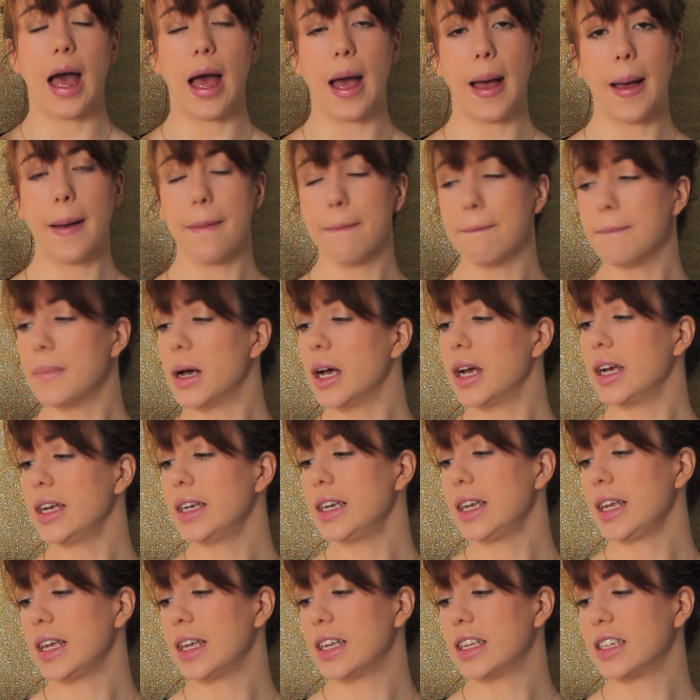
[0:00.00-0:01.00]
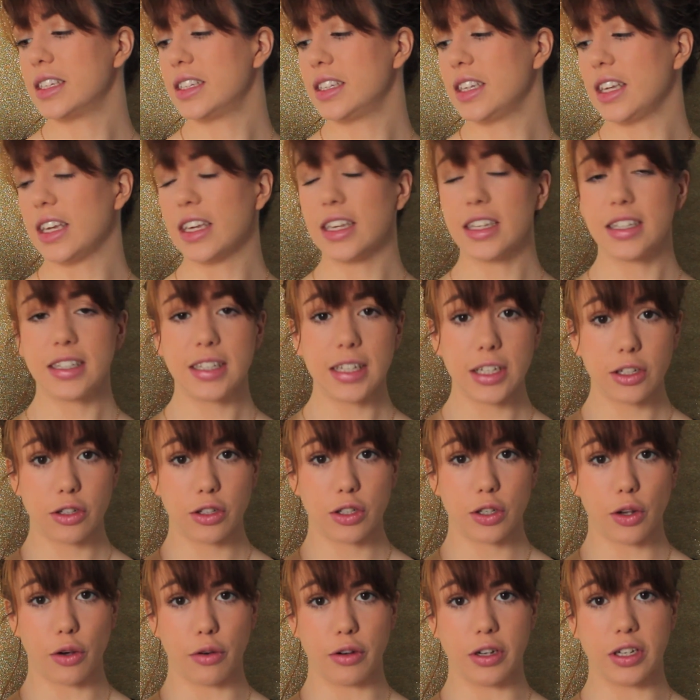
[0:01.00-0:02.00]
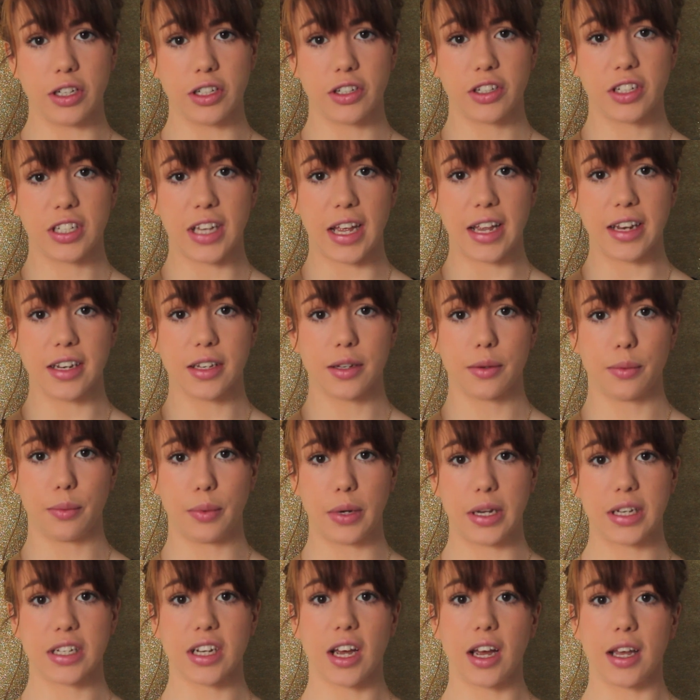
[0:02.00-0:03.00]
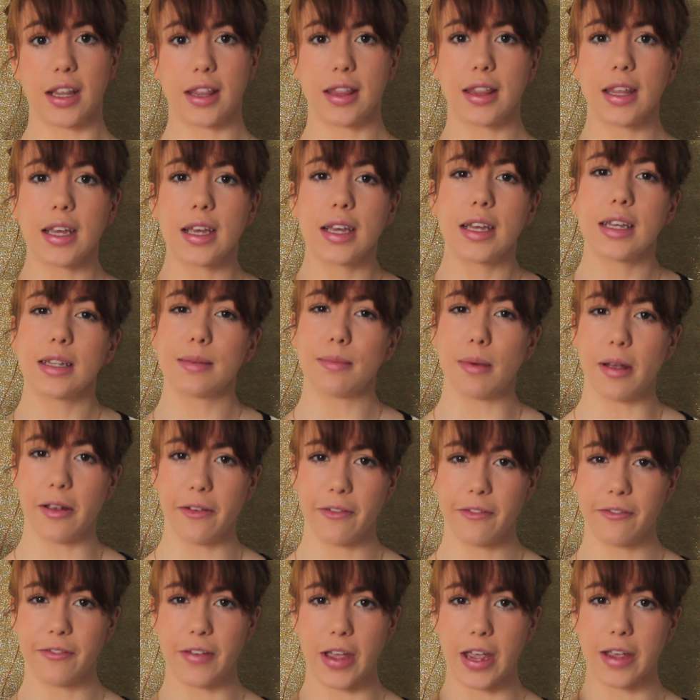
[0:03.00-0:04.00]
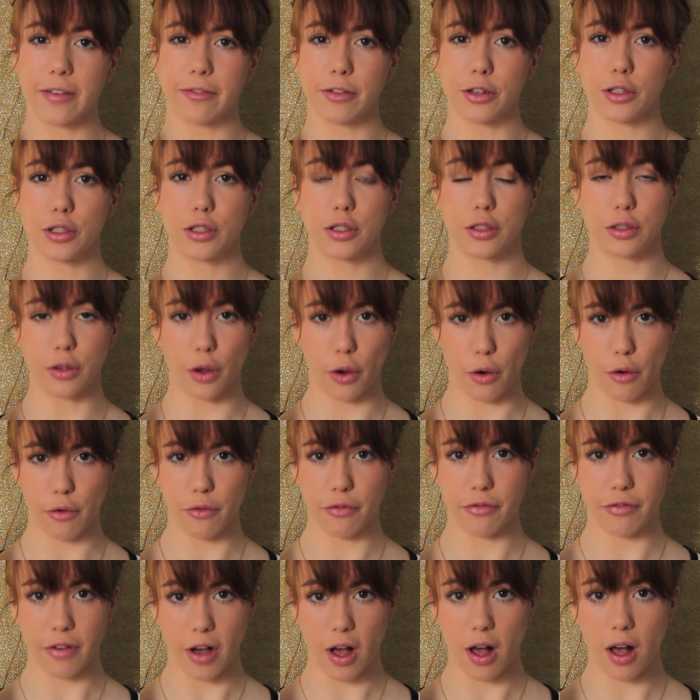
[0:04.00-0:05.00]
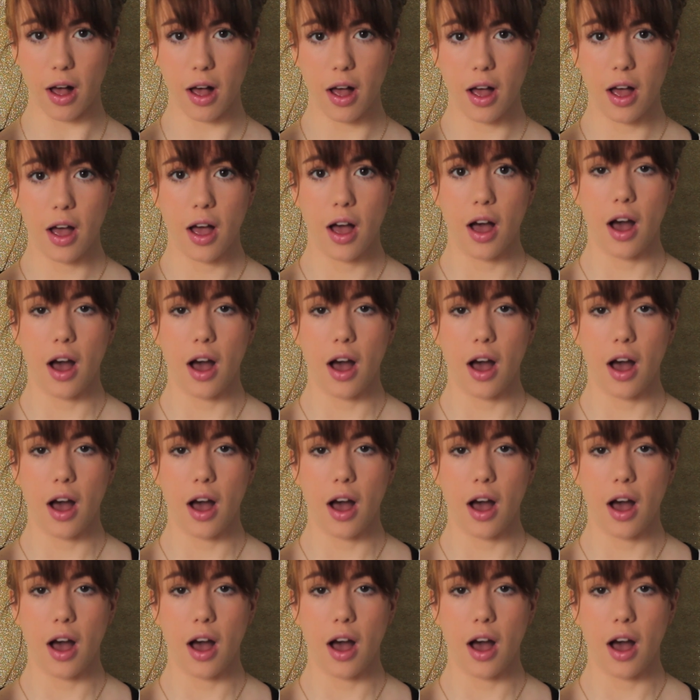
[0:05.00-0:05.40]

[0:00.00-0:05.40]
and mine is the citrus orange scent, which I think is my favourite so far.